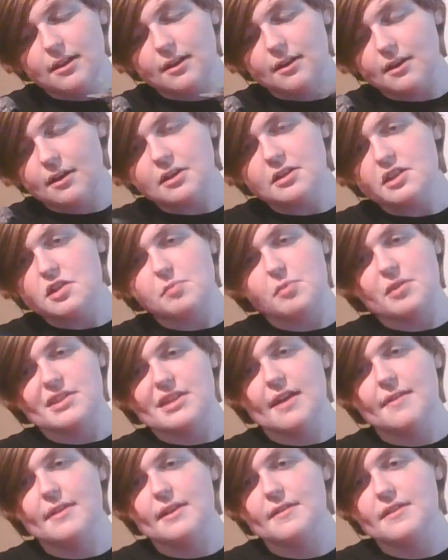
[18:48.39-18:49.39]
You just
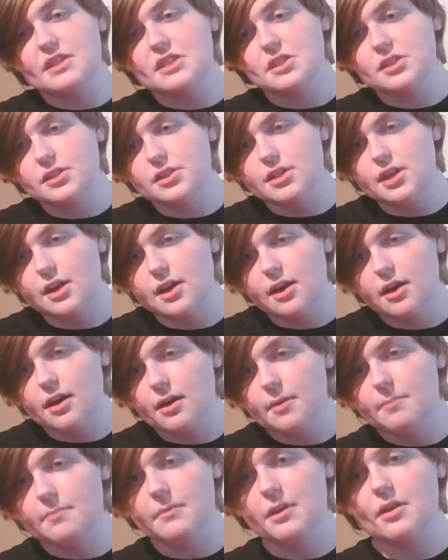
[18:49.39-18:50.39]
pretend that this is
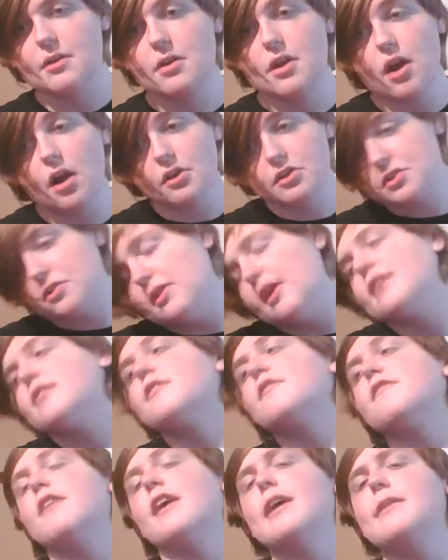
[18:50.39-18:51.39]
Kong Skull
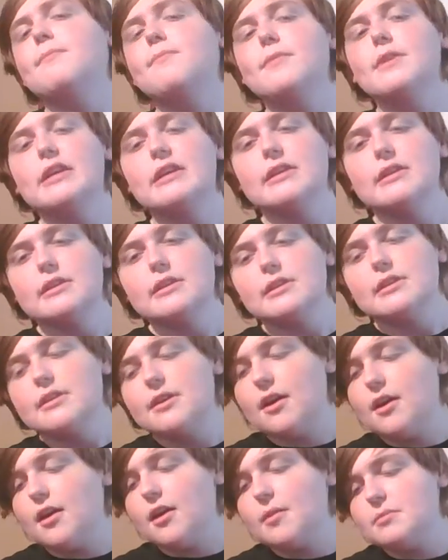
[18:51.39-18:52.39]
Island fight.
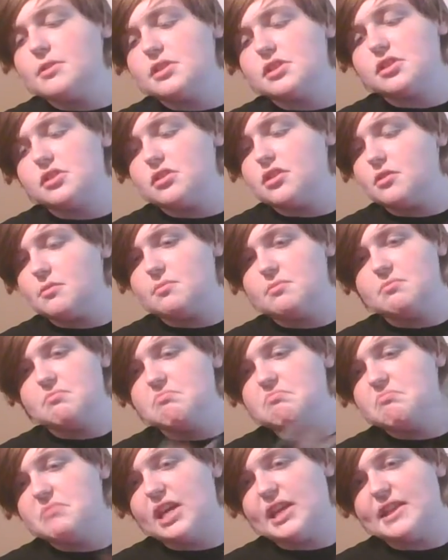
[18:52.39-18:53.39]
Just
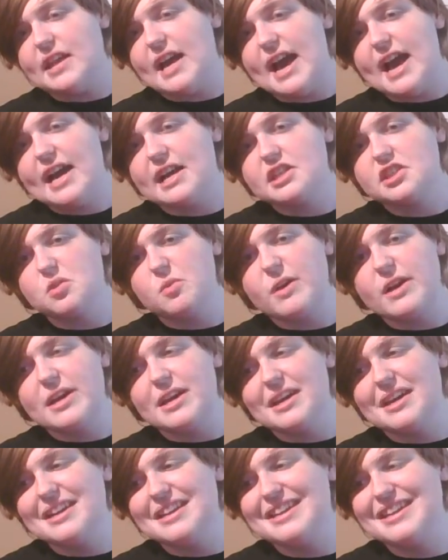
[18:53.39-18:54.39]
take the axe
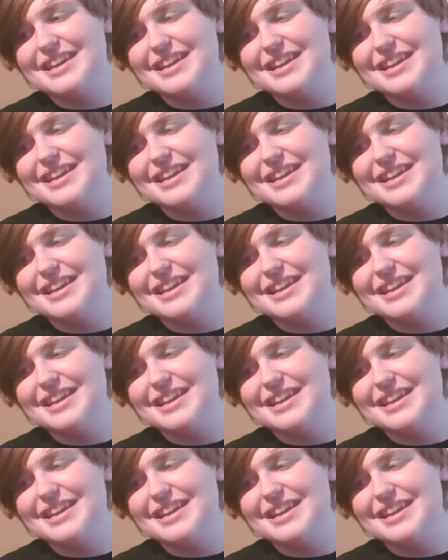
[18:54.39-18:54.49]
away.